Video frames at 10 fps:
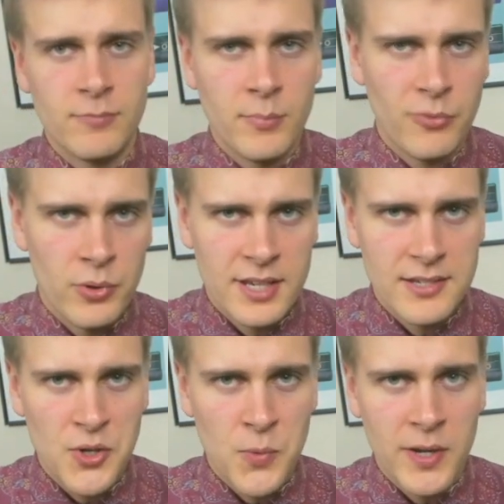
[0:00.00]
before this gets
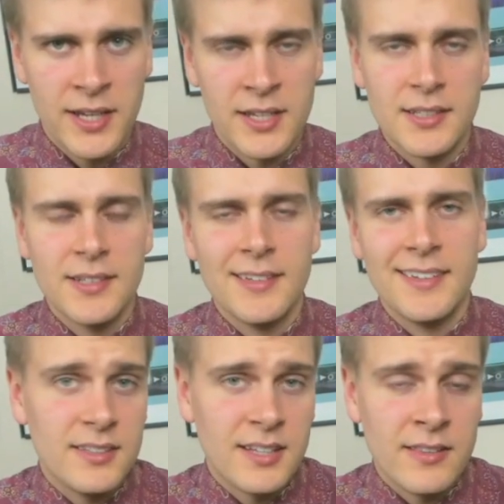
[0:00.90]
too weird,
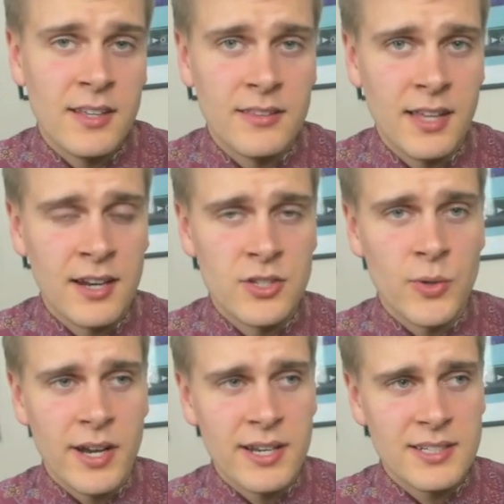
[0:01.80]
then they'll
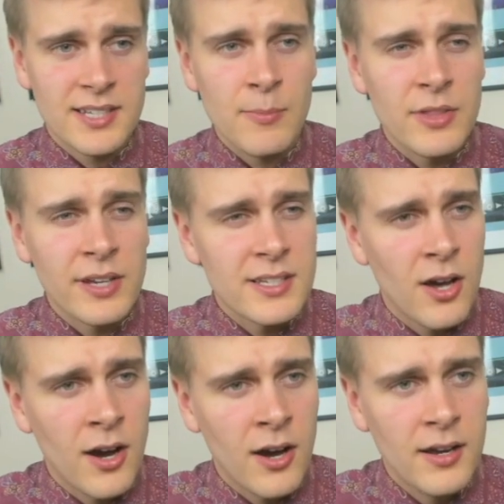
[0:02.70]
enjoy it. And it's the same on the
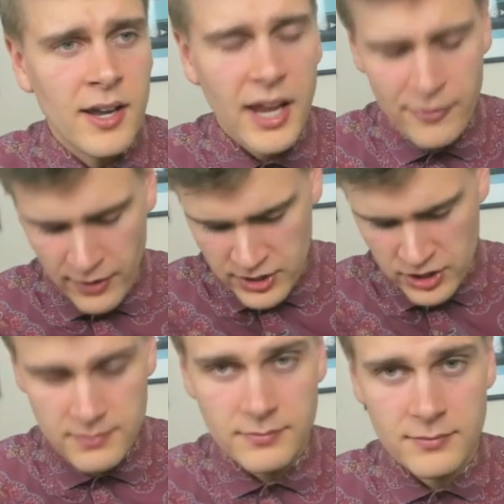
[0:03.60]
guitar. If I
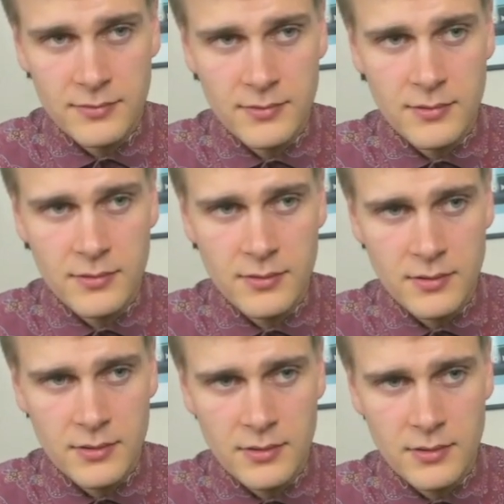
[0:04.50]
just
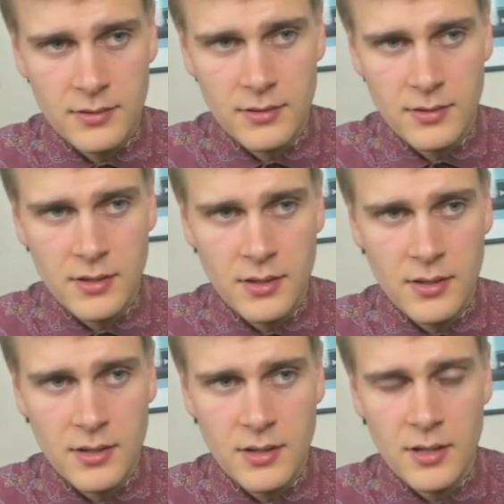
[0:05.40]

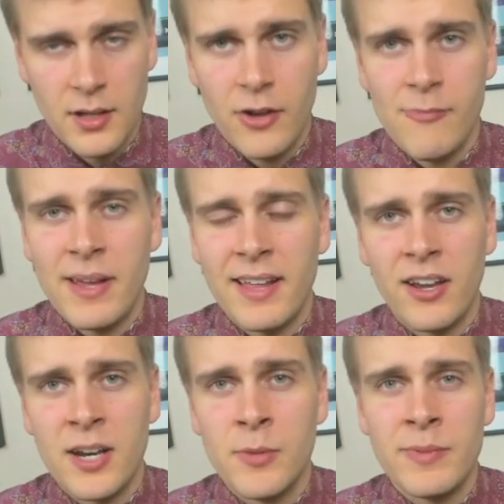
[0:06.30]
make that
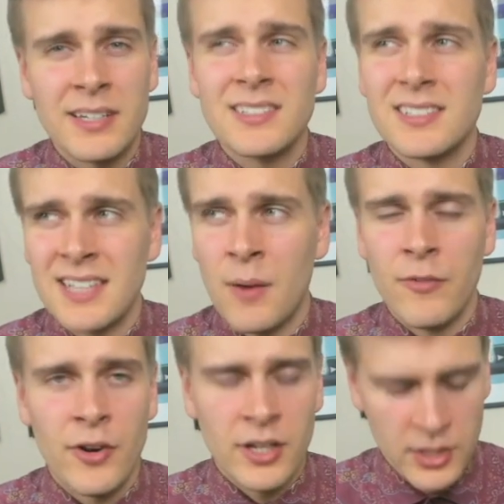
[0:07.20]
kind of movement, it doesn't sound
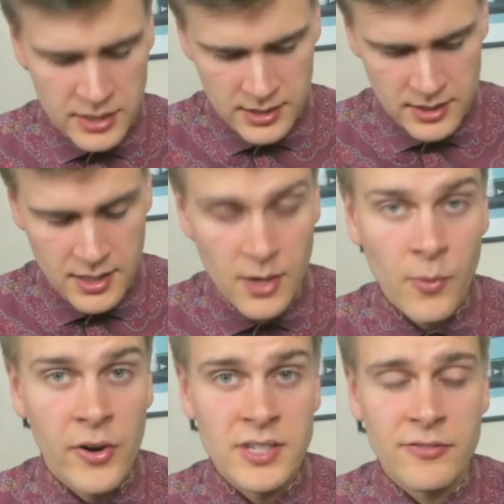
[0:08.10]
very good.
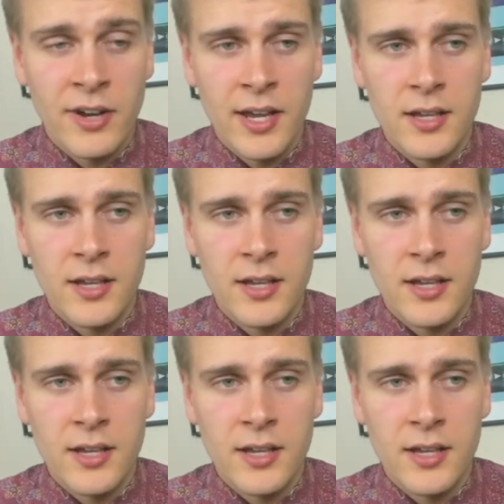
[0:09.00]
Whereas if I